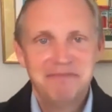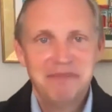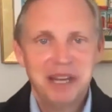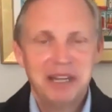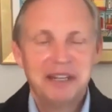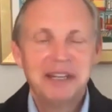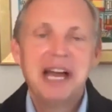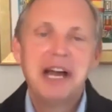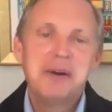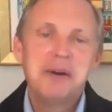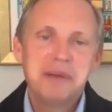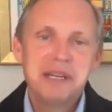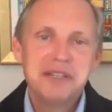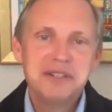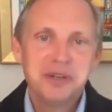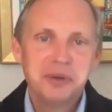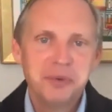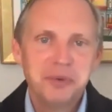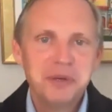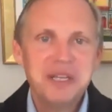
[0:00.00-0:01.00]
allow me
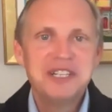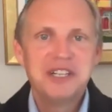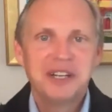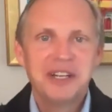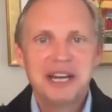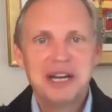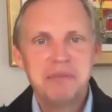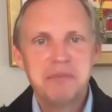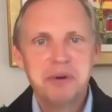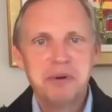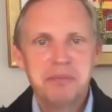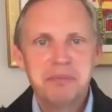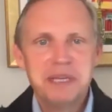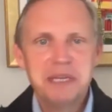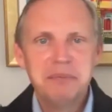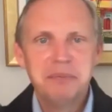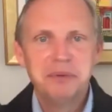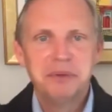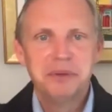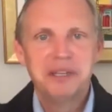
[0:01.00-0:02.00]
to reach a lot more
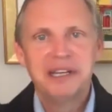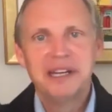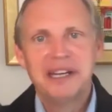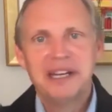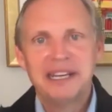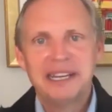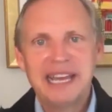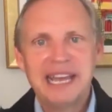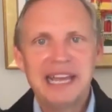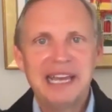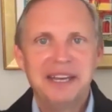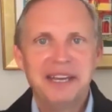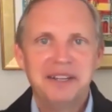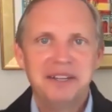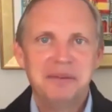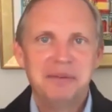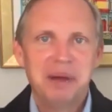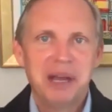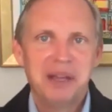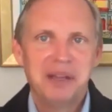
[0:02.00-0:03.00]
people than I can
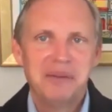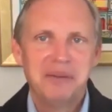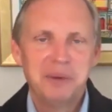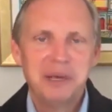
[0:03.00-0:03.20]
in my